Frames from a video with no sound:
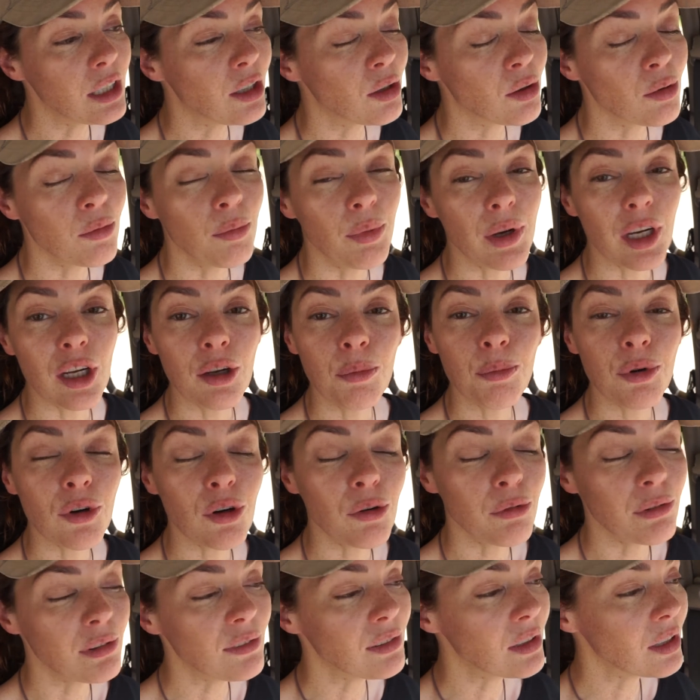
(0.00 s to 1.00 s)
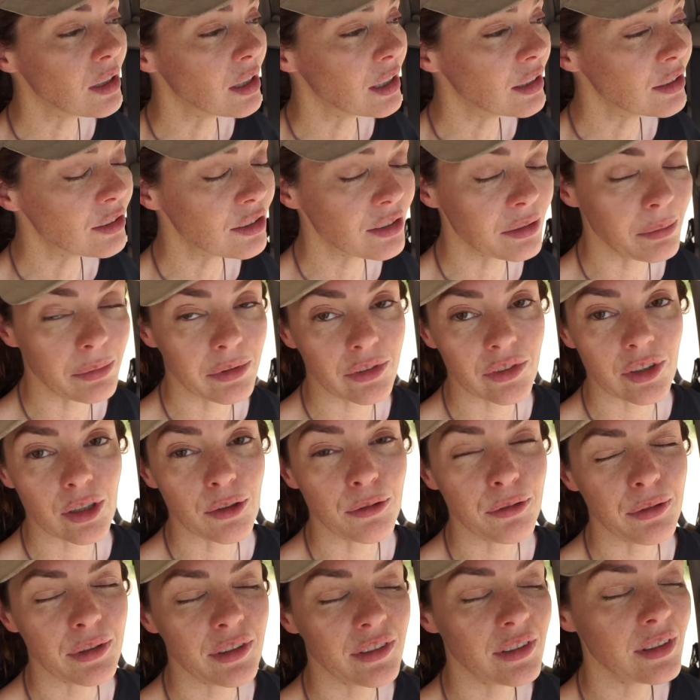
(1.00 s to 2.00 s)
cool people, we've learned some stuff,
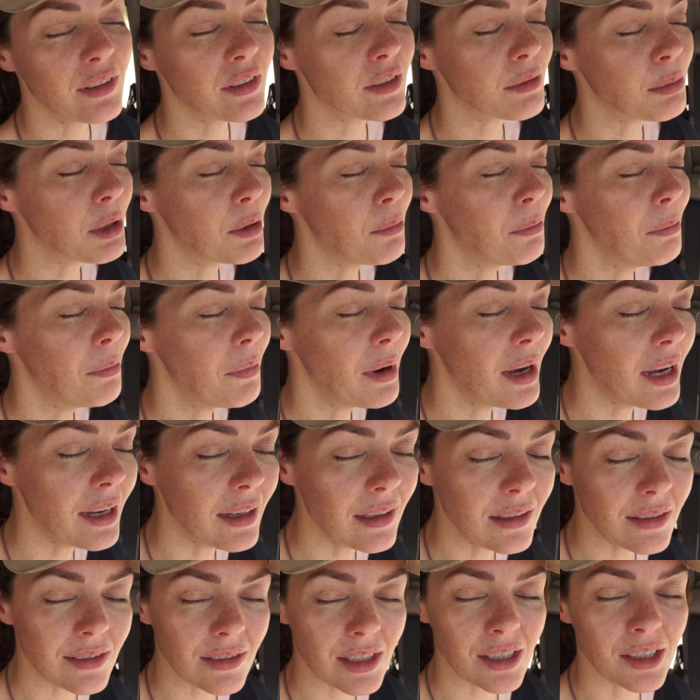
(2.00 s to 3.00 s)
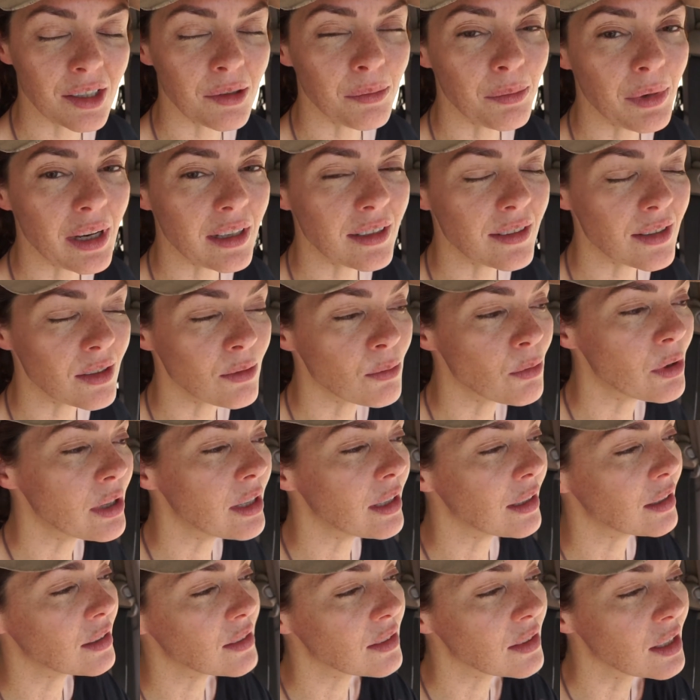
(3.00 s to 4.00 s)
we see some amazing
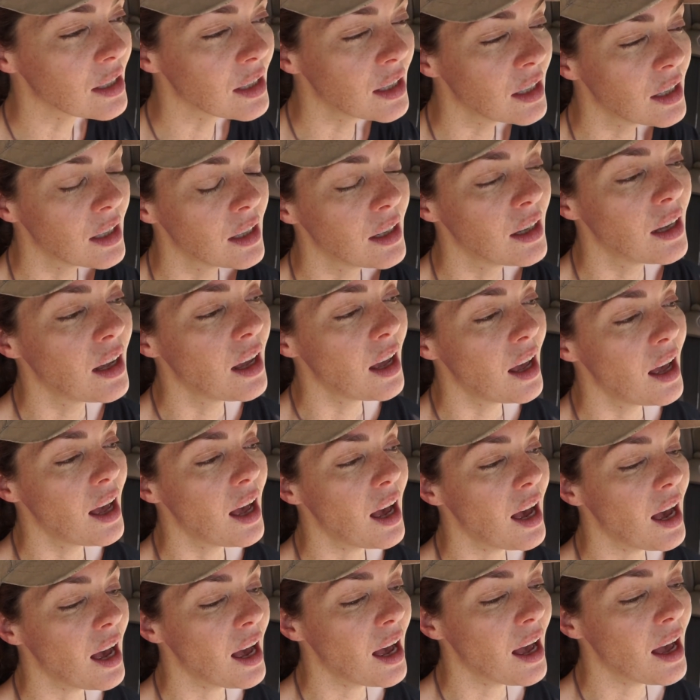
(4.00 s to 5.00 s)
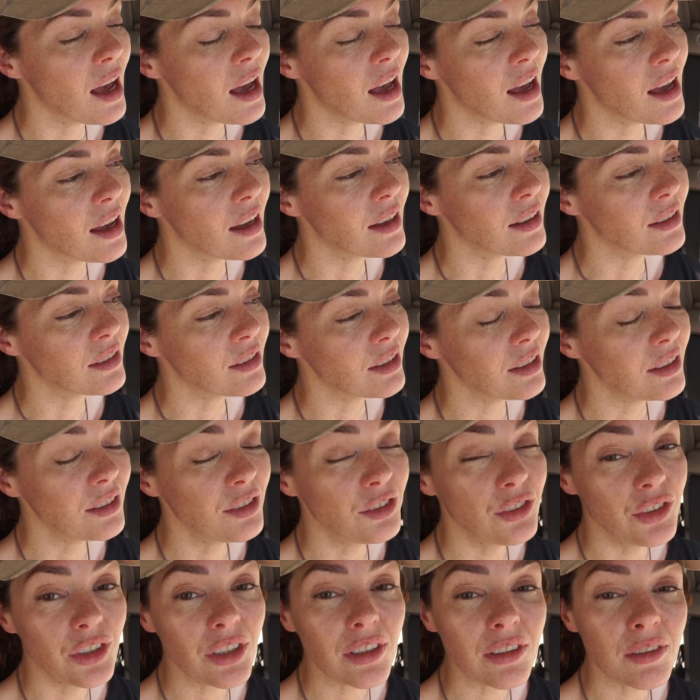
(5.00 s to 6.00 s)
rigs, and it's
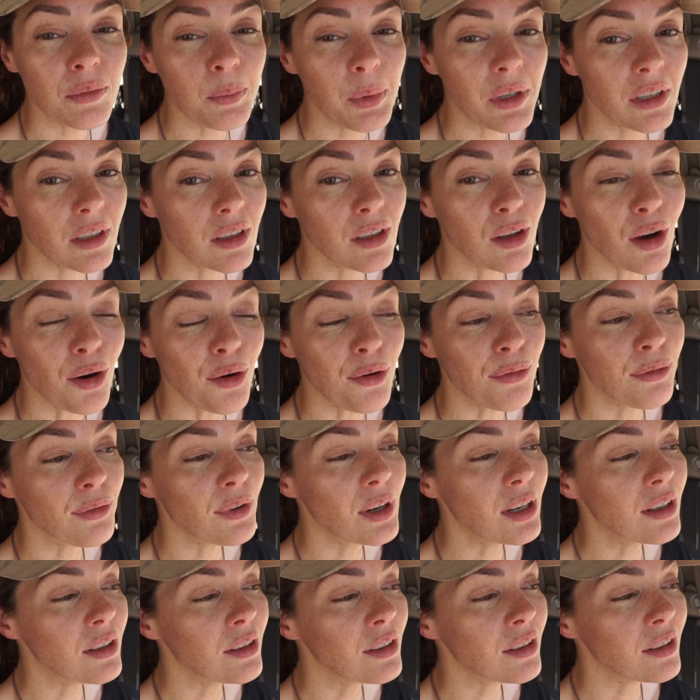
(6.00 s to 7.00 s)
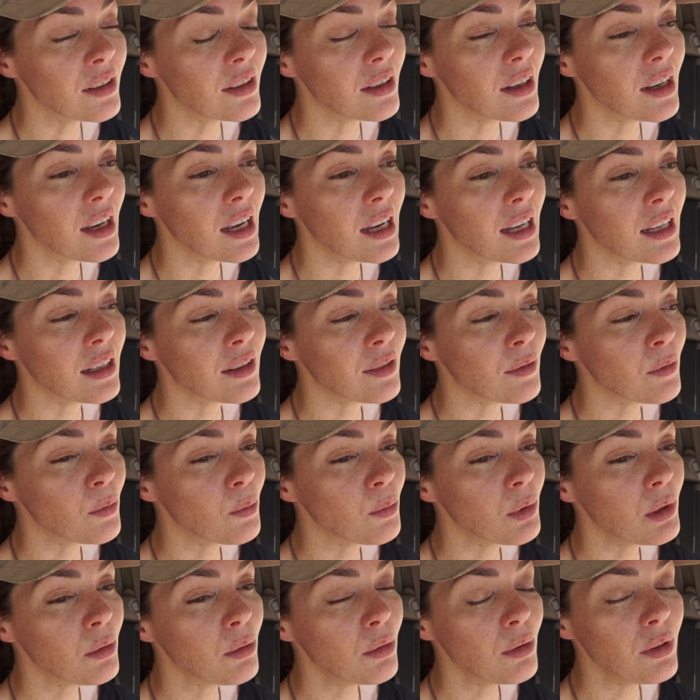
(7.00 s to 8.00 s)
just been a lot of fun. And
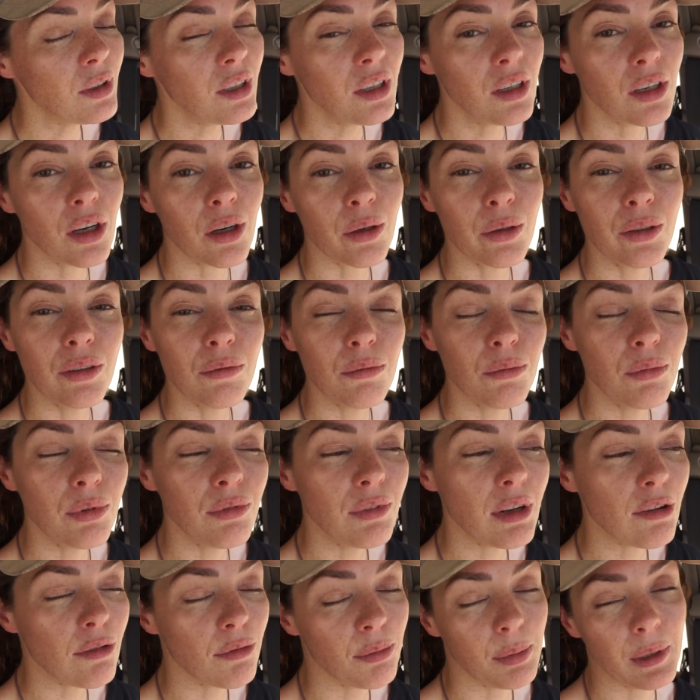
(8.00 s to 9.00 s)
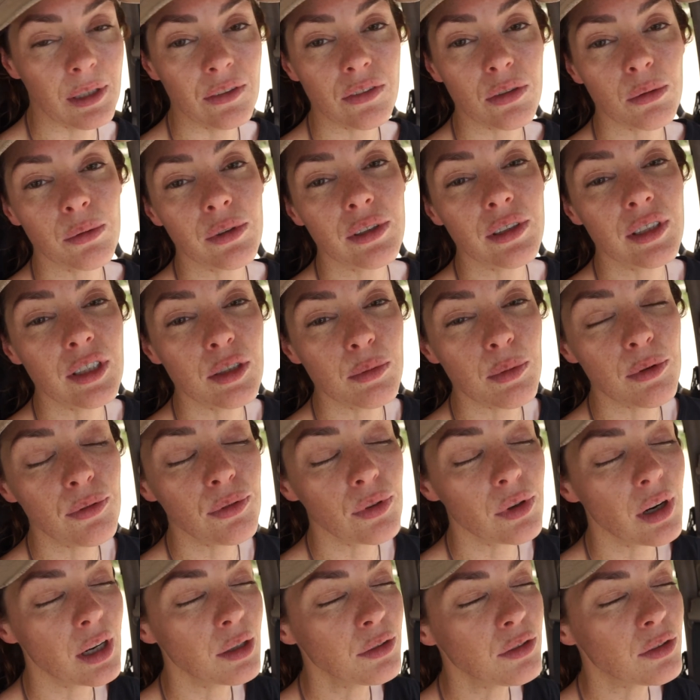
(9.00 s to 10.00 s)
we were, you know, we've never been to one of these
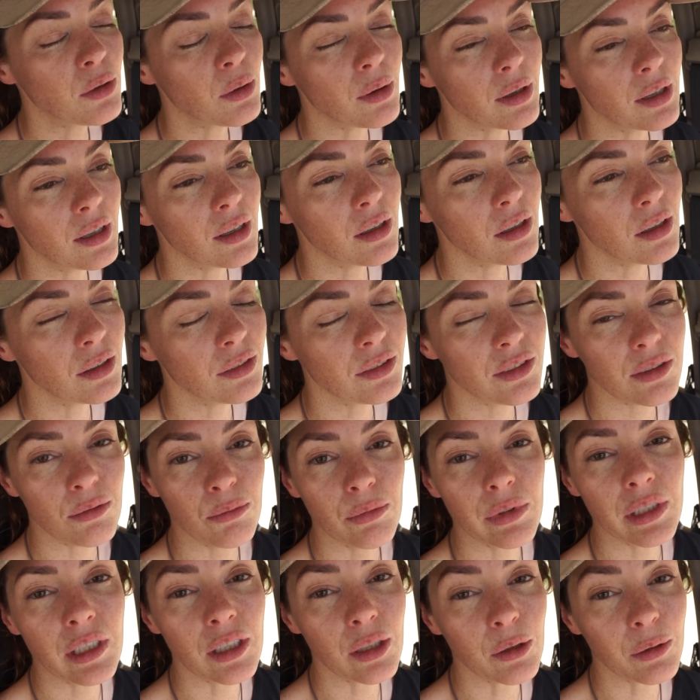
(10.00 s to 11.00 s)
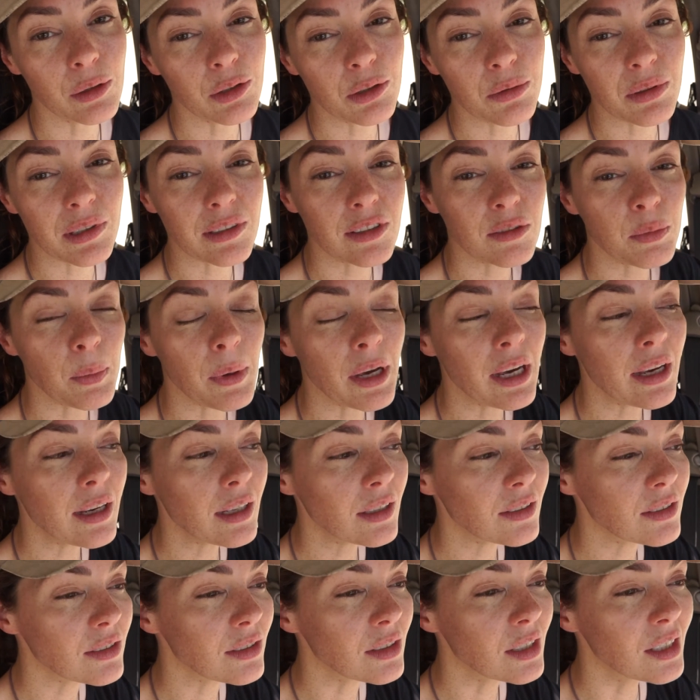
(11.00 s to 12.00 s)
before. I didn't really know what to
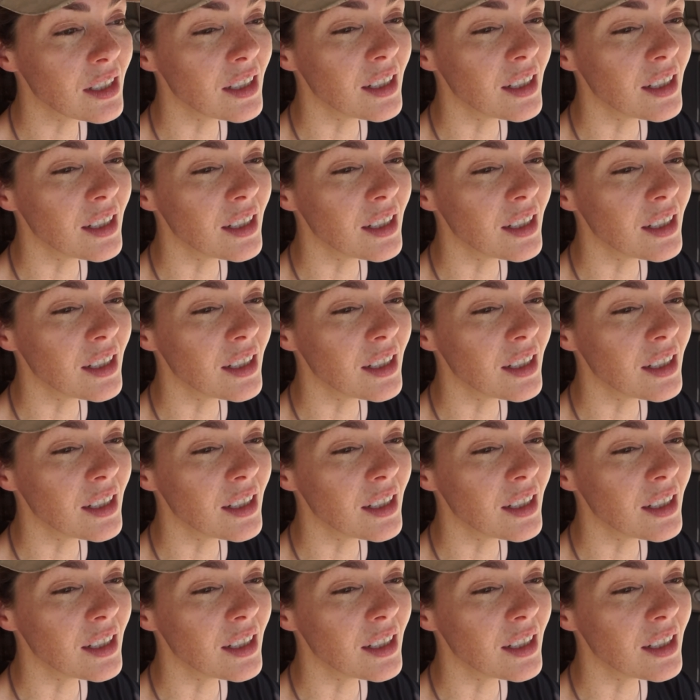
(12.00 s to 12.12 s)
expect.